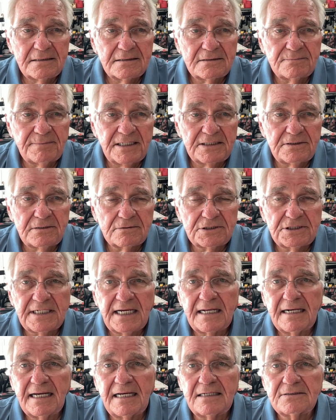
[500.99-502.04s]
Special
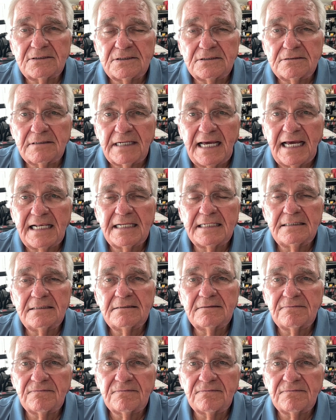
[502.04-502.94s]
shout out to Alan